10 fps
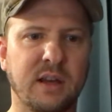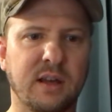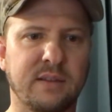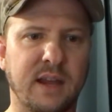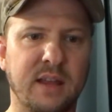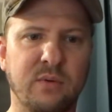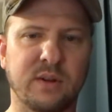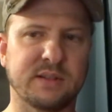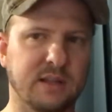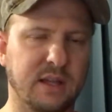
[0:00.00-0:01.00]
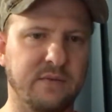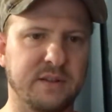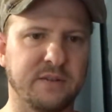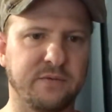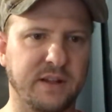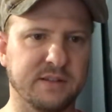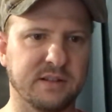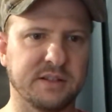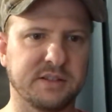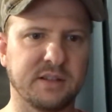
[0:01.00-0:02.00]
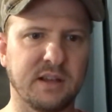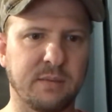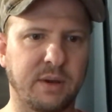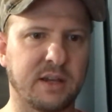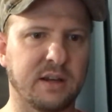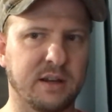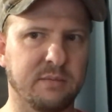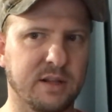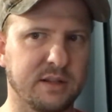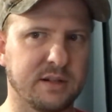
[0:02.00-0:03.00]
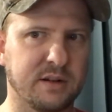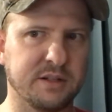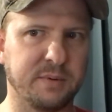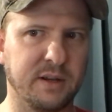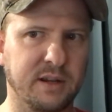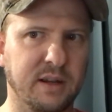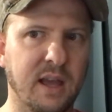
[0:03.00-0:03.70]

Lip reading: that he wants to leave it defenseless by cutting military spending.